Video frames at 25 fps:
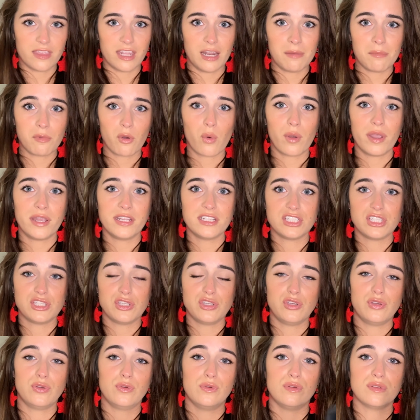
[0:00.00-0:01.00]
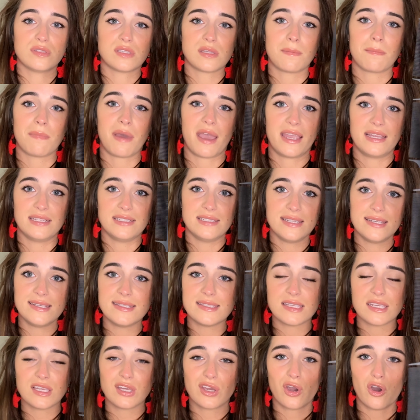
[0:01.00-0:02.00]
And I'm going to use my
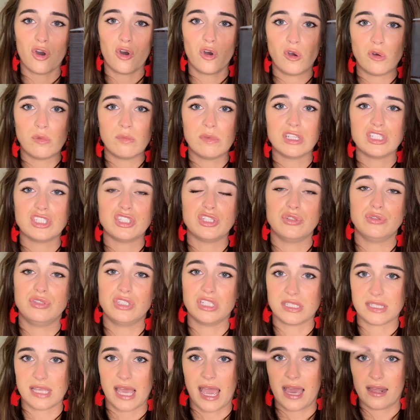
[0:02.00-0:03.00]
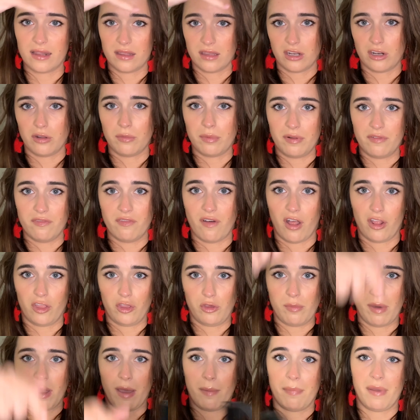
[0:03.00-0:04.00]
teasing comb to just add a little bit of
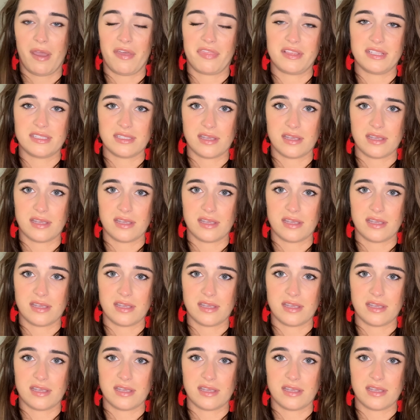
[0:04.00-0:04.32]
volume up at the